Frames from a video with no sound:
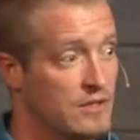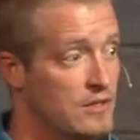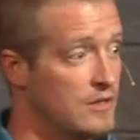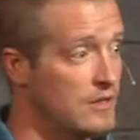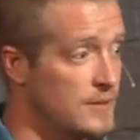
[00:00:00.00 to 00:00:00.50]

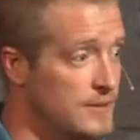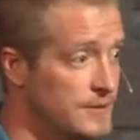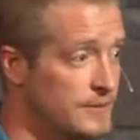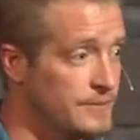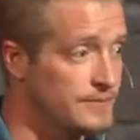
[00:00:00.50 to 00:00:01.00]

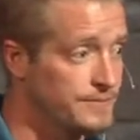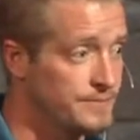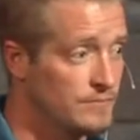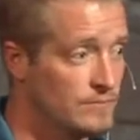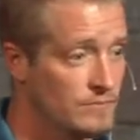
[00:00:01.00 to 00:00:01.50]

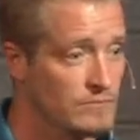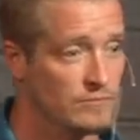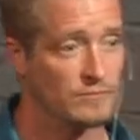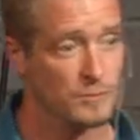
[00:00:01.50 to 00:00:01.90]
Nothing is said.